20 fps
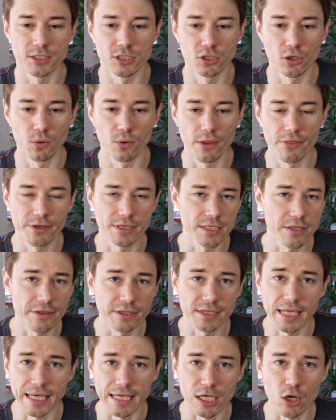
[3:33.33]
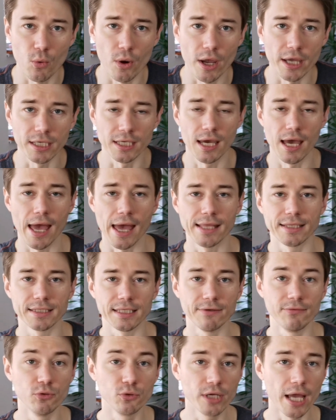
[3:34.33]
So this is the takeaway,
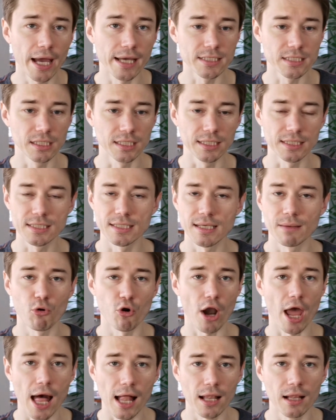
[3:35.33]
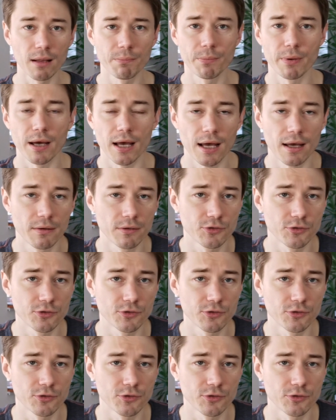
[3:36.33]
and if you guys need some more help,